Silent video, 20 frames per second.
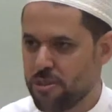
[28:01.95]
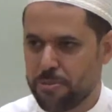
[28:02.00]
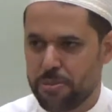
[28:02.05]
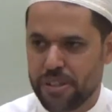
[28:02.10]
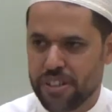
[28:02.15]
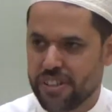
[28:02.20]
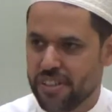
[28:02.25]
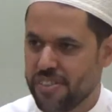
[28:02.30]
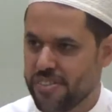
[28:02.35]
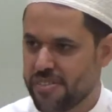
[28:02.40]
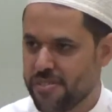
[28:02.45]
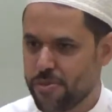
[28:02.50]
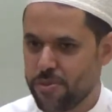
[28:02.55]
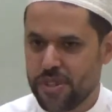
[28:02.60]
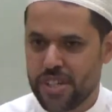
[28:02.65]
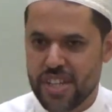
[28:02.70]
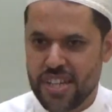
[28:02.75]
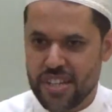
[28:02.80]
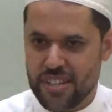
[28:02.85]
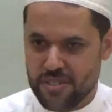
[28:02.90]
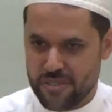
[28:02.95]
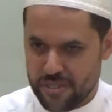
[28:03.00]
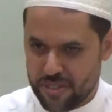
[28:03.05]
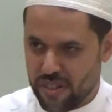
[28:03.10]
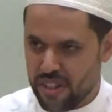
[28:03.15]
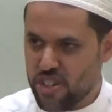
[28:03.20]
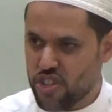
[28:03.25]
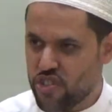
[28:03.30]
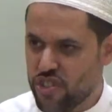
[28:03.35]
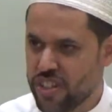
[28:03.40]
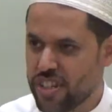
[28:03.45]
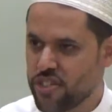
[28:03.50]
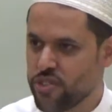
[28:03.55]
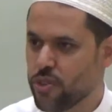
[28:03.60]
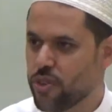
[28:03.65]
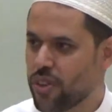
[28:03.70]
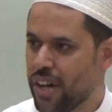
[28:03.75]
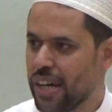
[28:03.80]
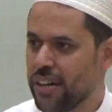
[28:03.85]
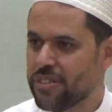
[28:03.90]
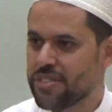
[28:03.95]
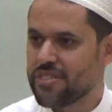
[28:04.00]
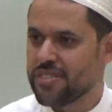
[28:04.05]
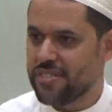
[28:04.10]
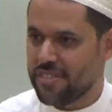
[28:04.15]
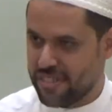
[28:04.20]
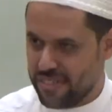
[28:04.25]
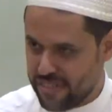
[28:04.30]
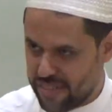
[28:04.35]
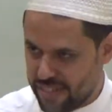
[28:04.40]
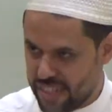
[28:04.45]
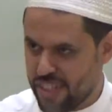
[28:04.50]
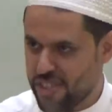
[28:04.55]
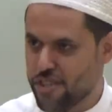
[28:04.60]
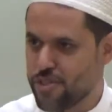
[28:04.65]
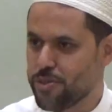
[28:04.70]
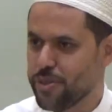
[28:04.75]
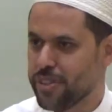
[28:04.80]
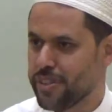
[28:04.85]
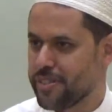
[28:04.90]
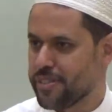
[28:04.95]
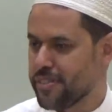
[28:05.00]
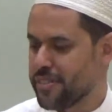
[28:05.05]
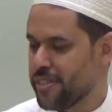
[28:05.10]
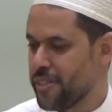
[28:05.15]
opinions. We got ready to go out, let's do it.